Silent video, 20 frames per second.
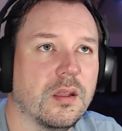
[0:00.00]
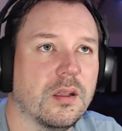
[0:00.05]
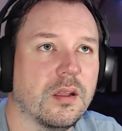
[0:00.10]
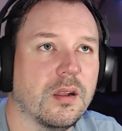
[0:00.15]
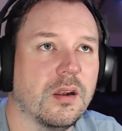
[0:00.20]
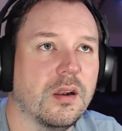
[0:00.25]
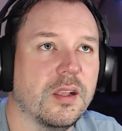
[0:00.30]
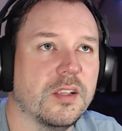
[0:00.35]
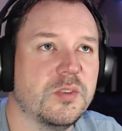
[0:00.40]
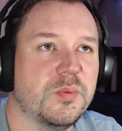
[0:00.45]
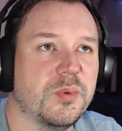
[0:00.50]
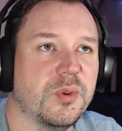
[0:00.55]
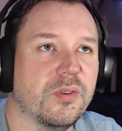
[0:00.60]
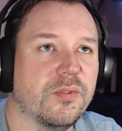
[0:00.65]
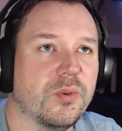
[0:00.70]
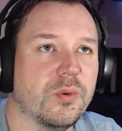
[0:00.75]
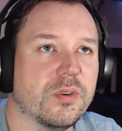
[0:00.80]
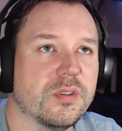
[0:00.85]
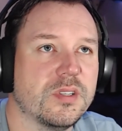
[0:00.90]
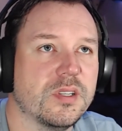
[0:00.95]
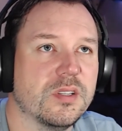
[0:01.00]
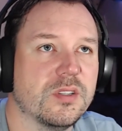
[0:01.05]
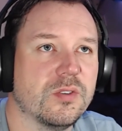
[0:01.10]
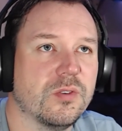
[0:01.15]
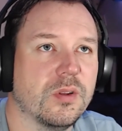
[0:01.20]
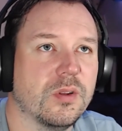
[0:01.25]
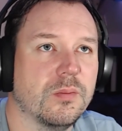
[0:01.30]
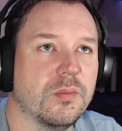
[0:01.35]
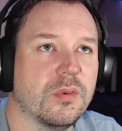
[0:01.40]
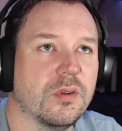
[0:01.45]
Get on HBO if you want to see it
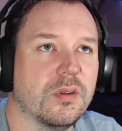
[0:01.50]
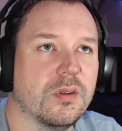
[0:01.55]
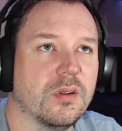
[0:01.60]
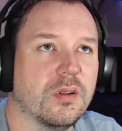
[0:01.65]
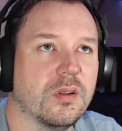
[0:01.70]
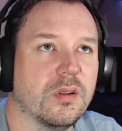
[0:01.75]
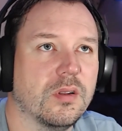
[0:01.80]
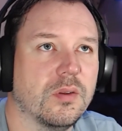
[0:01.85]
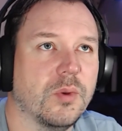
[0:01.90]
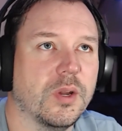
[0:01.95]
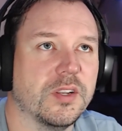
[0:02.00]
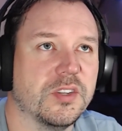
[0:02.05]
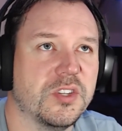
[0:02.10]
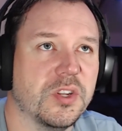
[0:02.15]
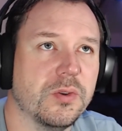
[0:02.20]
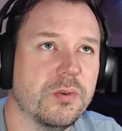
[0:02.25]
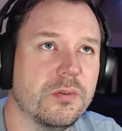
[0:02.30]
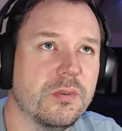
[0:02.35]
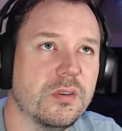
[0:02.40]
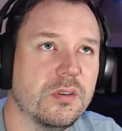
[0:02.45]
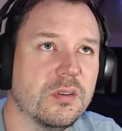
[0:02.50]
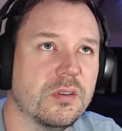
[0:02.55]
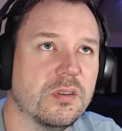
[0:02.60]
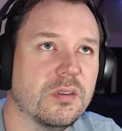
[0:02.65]
stream. What, Dune?